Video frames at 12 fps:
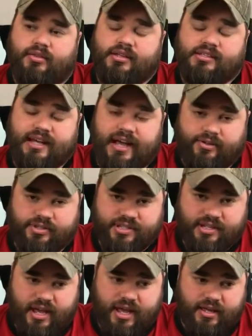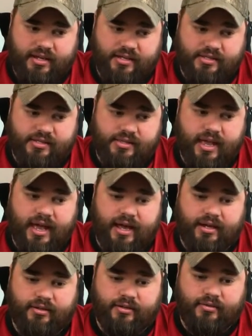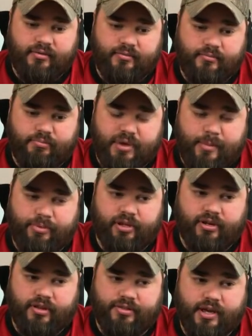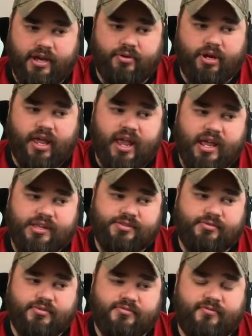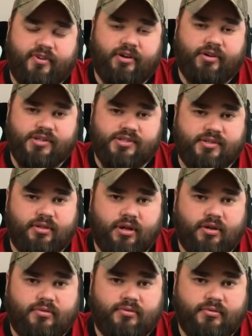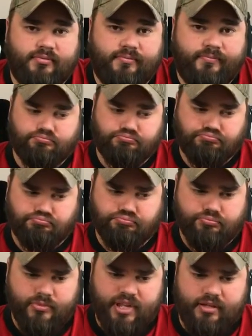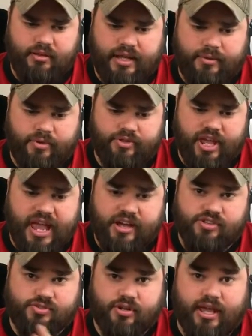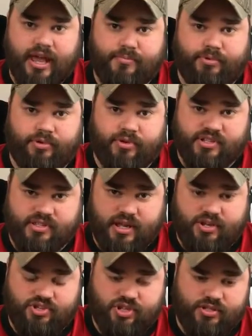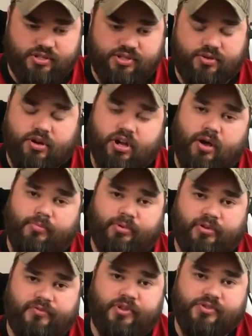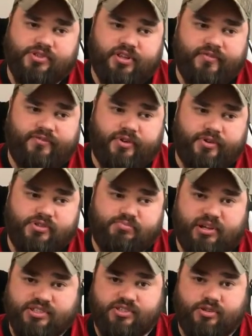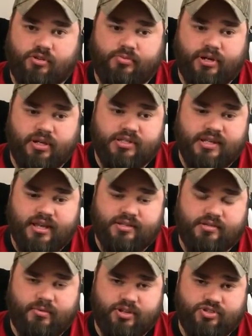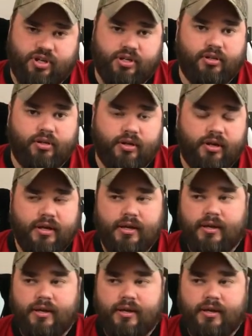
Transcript: The downside is that papillary thyroid cancer is very slow. Like with the extracapillary extension. So a couple of those lymph nodes busted open and attached to my jugular.